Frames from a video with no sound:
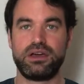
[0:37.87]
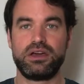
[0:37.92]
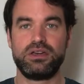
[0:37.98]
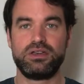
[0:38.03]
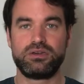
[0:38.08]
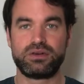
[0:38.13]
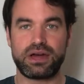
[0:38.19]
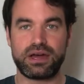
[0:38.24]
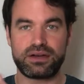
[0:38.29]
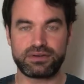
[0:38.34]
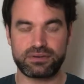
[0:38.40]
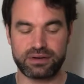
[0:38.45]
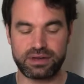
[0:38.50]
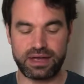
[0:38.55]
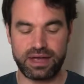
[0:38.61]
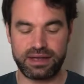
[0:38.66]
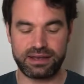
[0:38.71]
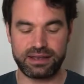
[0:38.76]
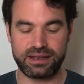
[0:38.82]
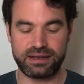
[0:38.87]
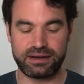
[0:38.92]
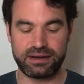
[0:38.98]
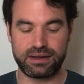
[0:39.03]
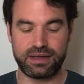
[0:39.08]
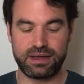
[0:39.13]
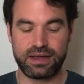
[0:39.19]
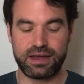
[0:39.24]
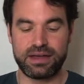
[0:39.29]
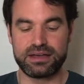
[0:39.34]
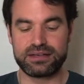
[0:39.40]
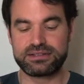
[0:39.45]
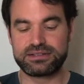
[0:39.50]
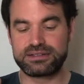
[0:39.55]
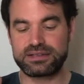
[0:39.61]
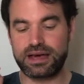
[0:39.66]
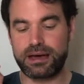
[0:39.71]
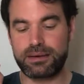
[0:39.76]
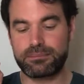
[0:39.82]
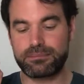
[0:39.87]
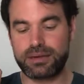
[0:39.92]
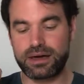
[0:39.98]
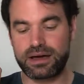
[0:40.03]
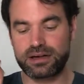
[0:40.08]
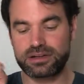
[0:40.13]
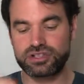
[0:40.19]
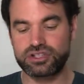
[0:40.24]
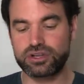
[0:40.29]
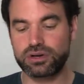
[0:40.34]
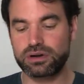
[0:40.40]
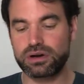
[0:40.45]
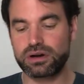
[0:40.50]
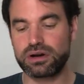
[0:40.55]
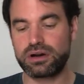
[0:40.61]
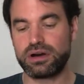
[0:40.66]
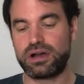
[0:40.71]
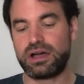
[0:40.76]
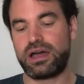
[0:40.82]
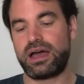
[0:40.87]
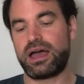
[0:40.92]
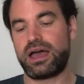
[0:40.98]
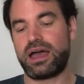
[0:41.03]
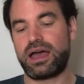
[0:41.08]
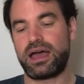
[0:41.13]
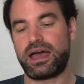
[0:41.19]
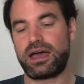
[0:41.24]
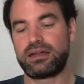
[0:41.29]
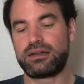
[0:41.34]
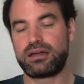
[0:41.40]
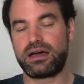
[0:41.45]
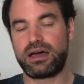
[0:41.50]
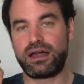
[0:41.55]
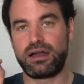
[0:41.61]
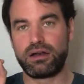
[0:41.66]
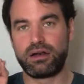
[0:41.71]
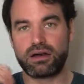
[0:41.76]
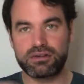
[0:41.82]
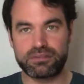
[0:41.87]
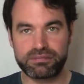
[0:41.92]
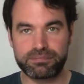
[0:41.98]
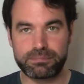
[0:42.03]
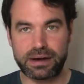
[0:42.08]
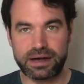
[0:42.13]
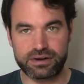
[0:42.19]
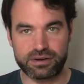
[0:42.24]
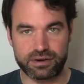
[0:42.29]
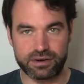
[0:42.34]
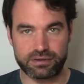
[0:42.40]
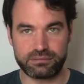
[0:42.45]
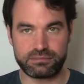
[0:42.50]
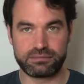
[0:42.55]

you add in some sugar and a lot of butter.